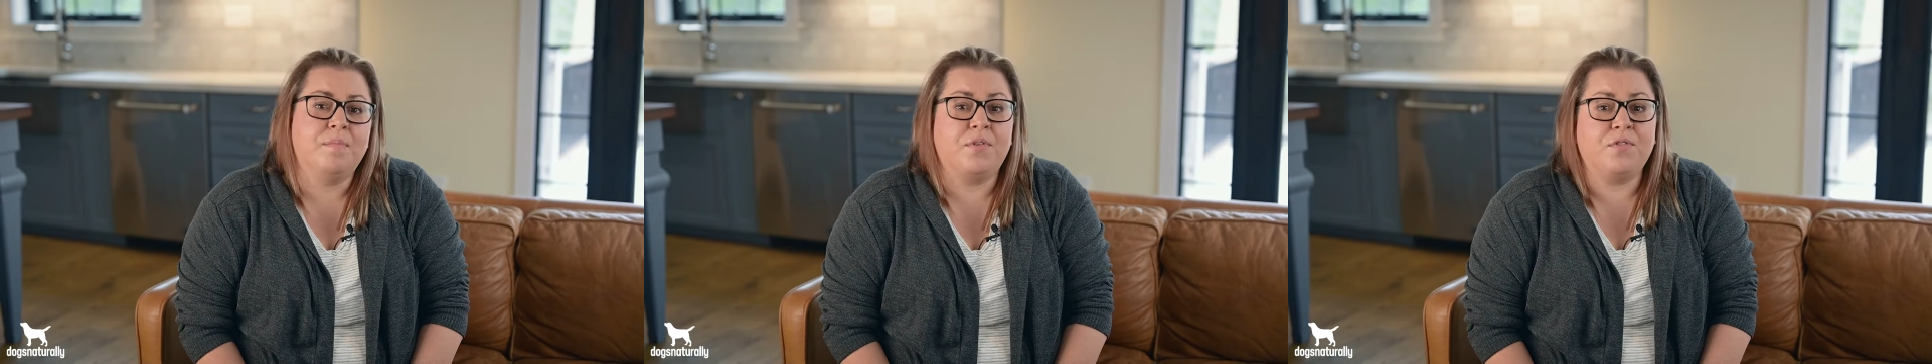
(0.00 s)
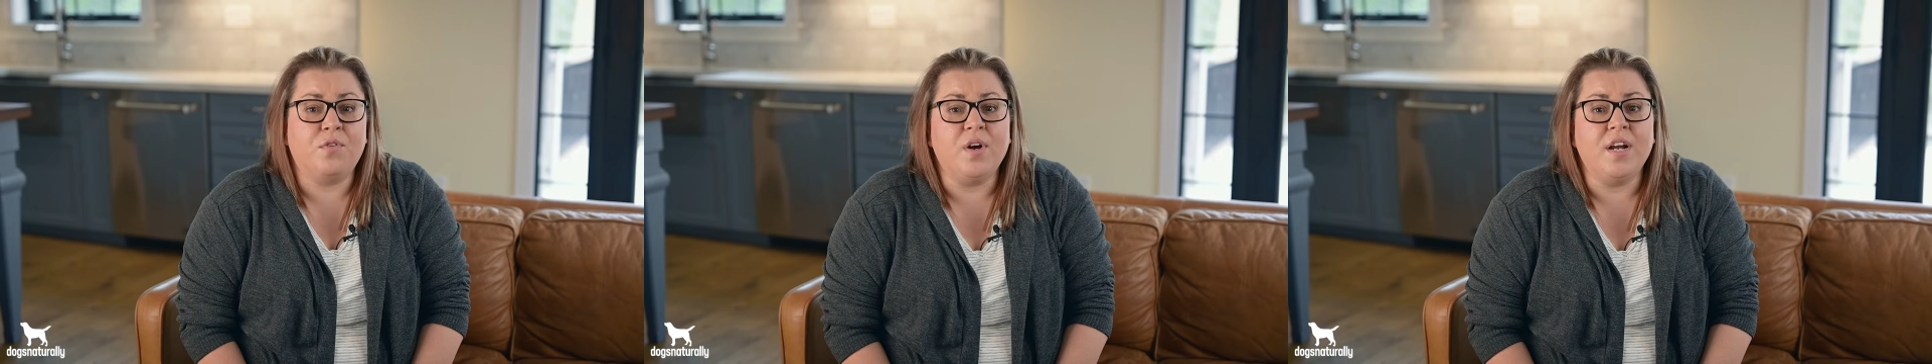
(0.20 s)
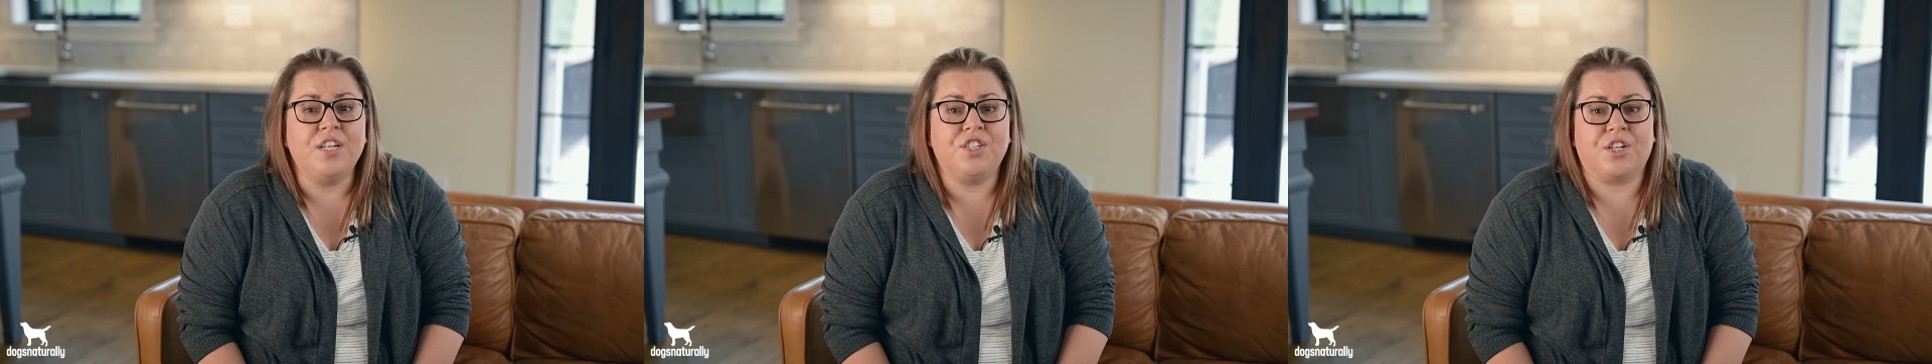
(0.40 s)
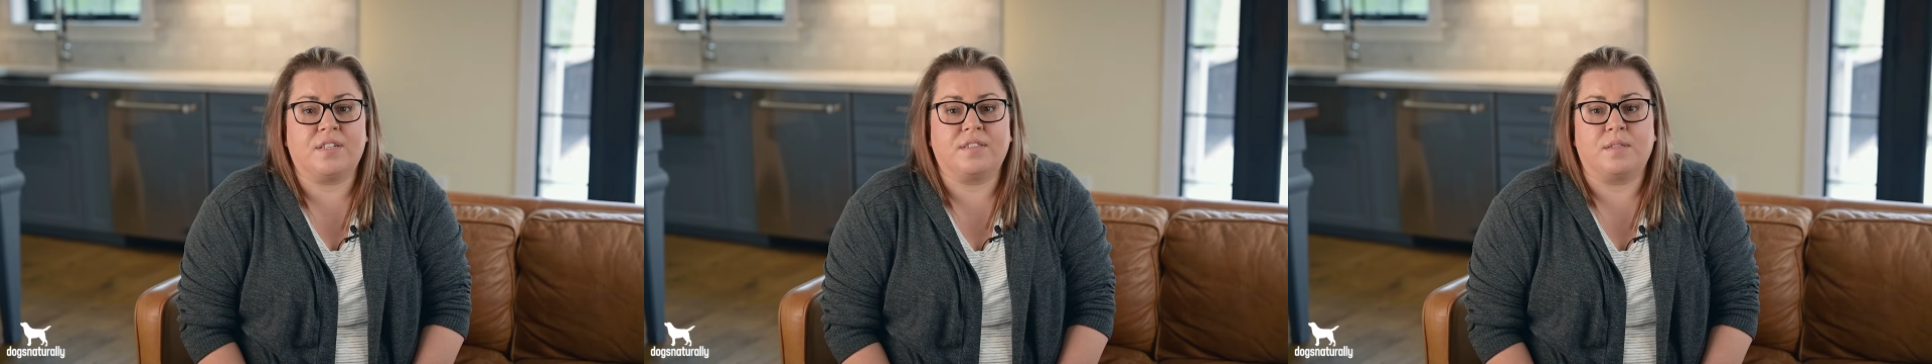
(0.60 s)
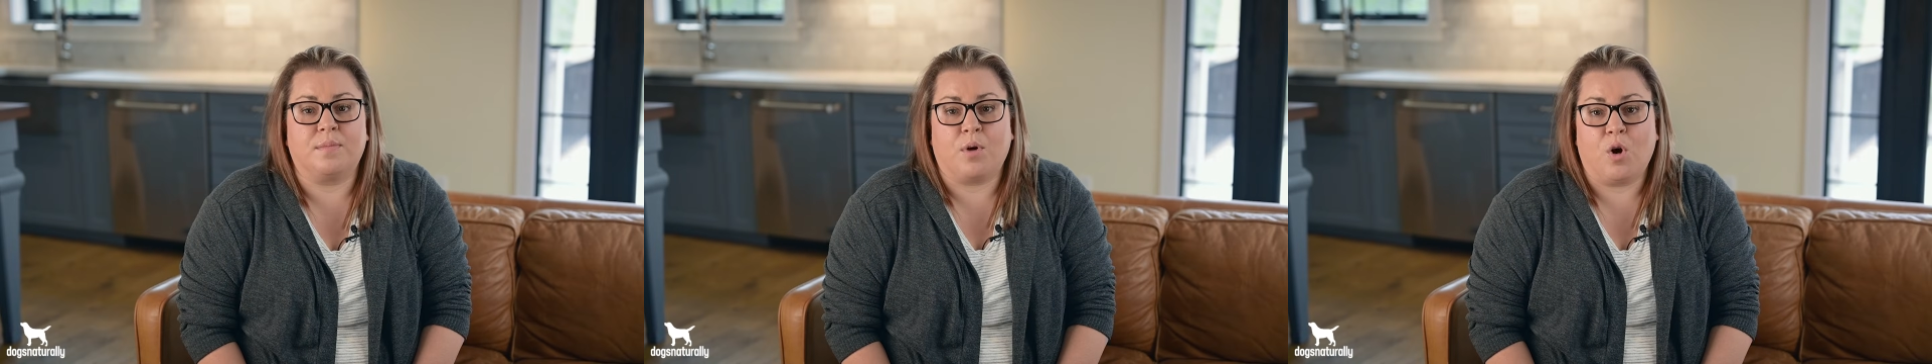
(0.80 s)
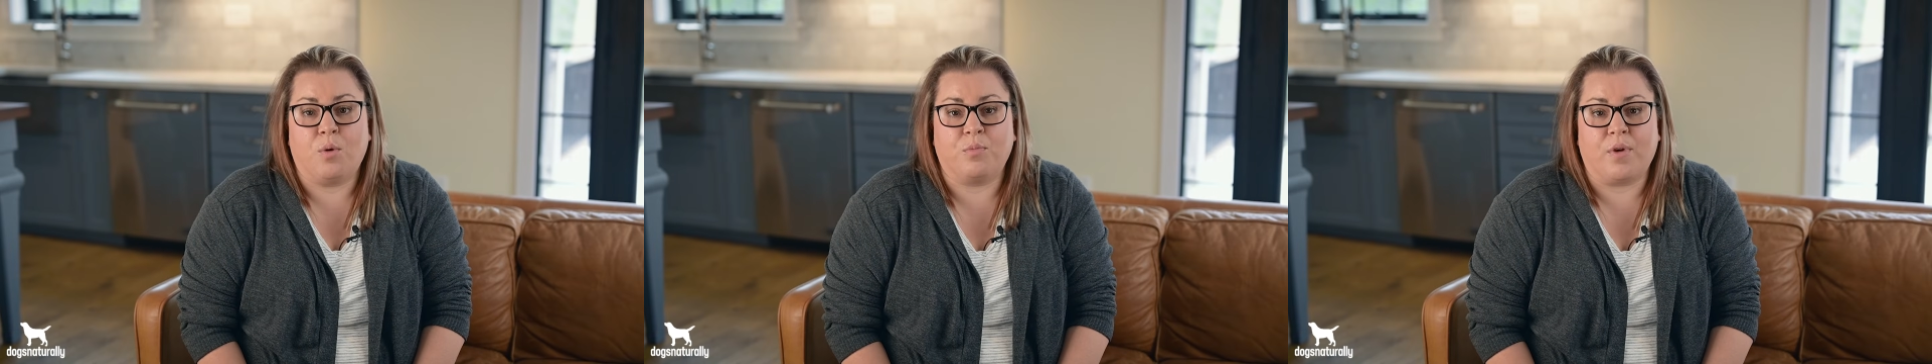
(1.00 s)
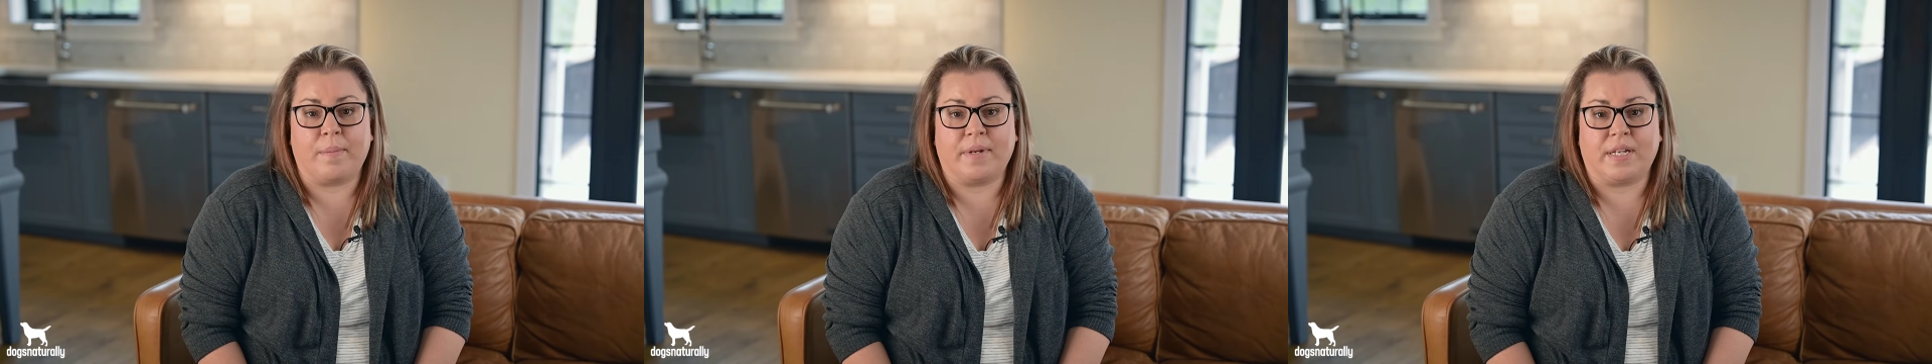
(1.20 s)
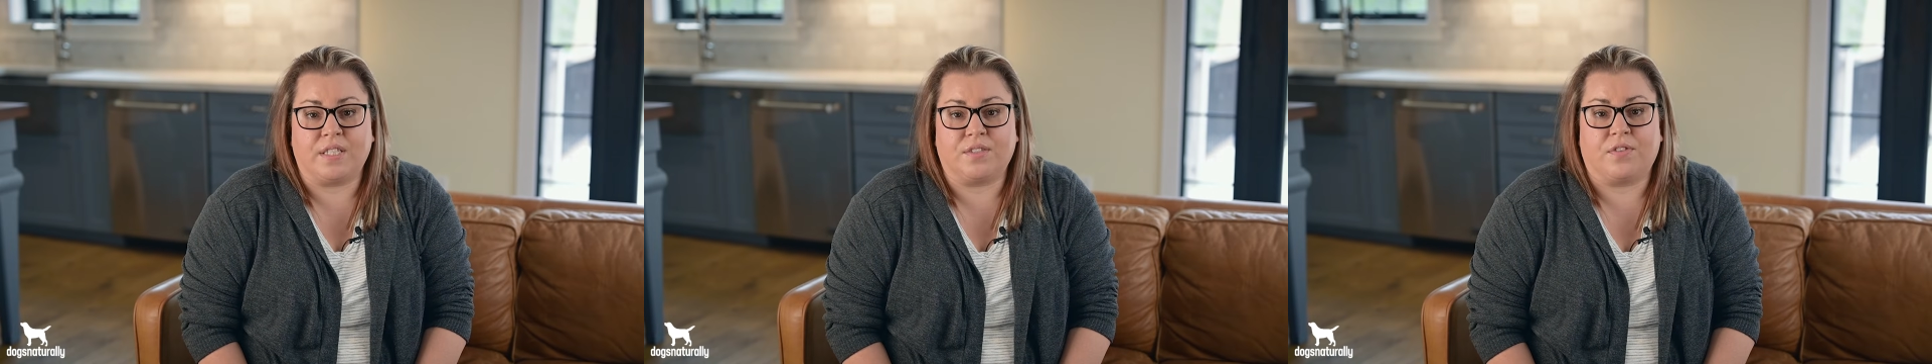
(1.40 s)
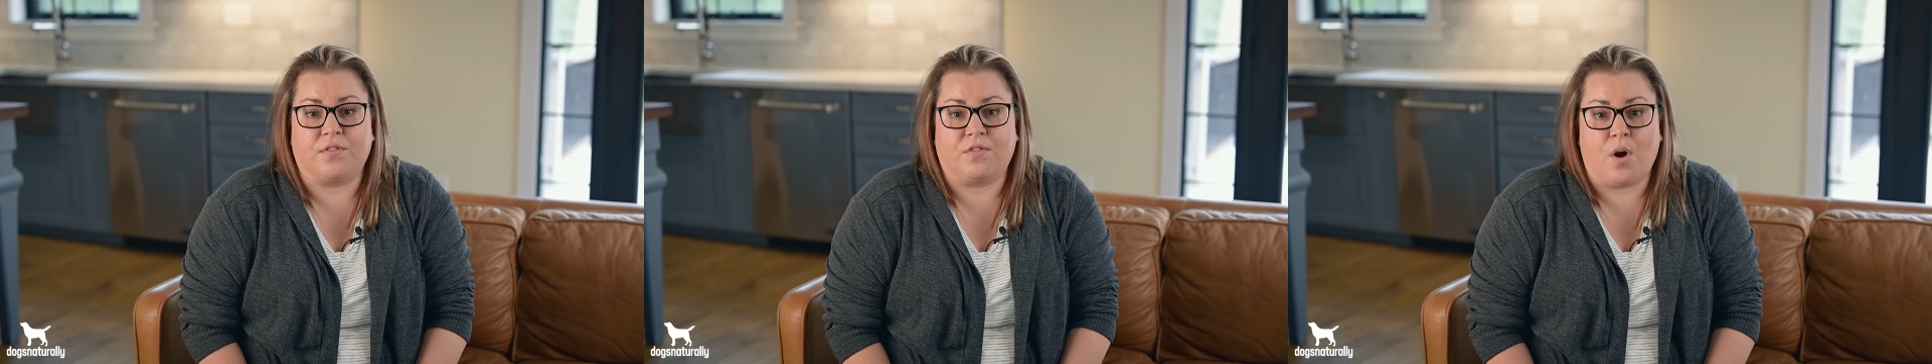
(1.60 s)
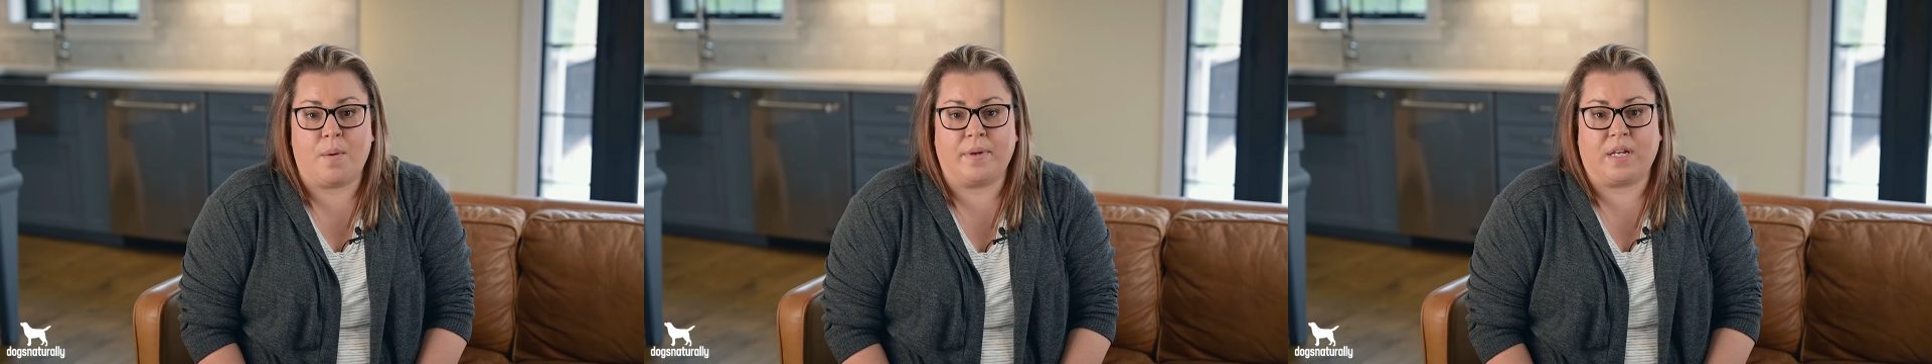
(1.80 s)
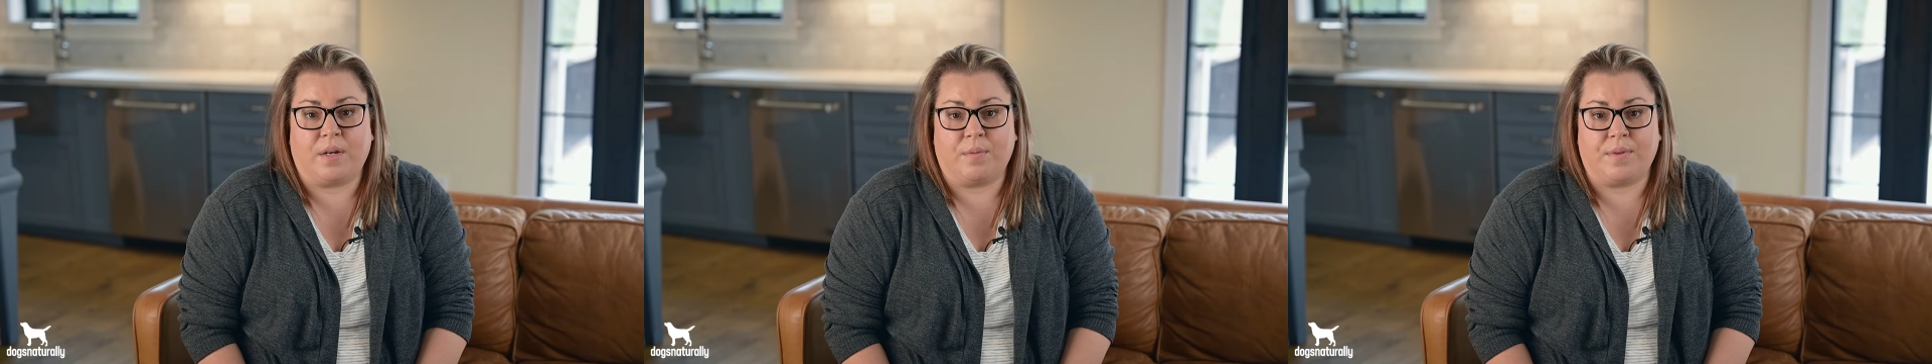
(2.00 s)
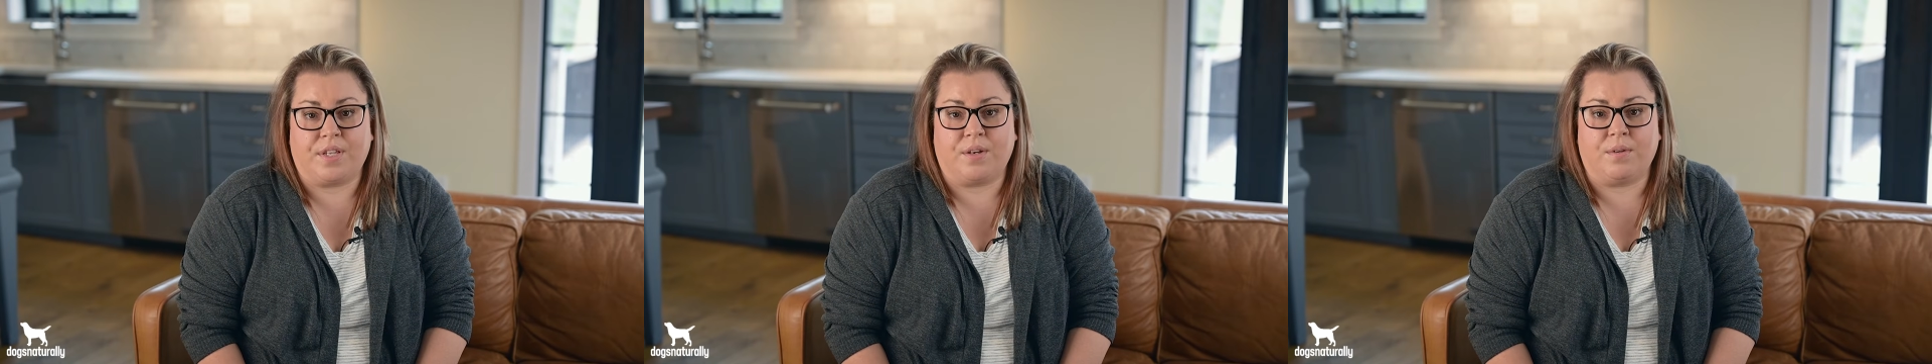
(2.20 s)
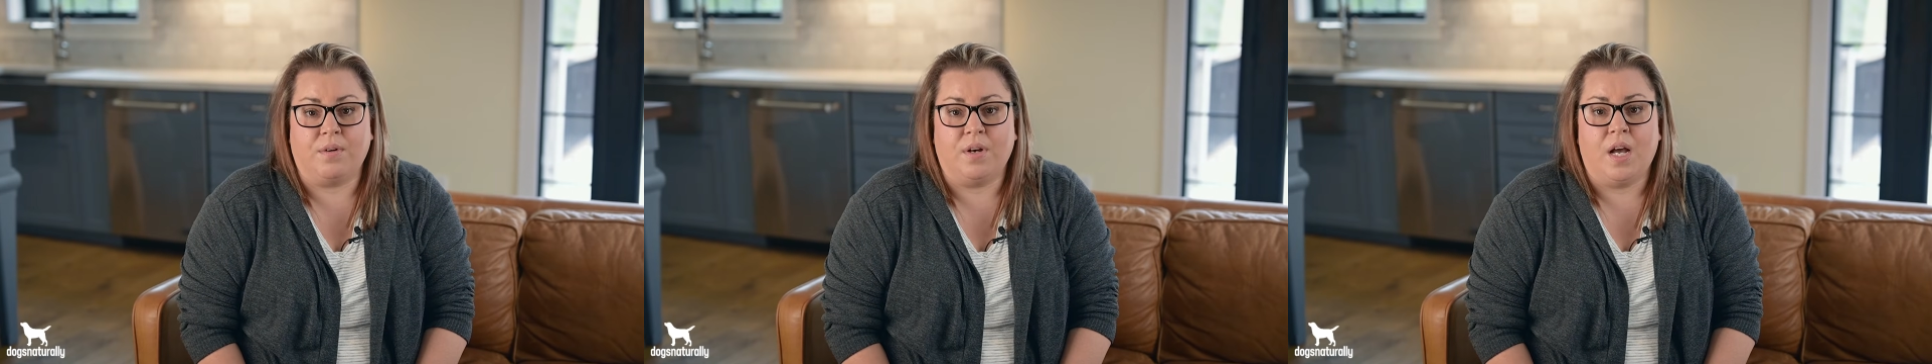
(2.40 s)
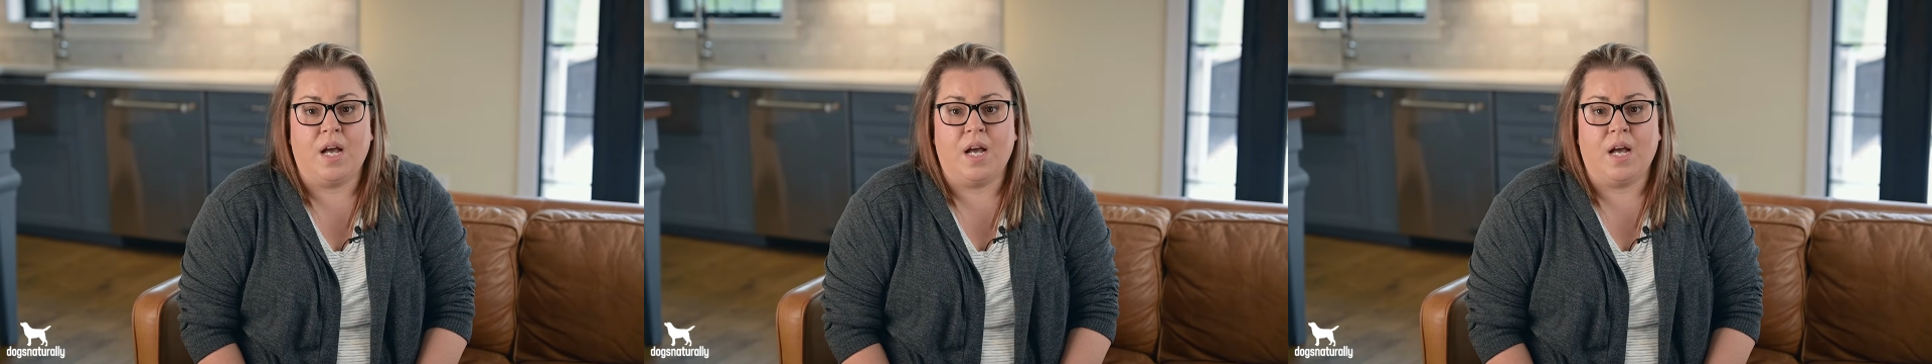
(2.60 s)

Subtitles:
Before I share some home remedies for vomiting with you,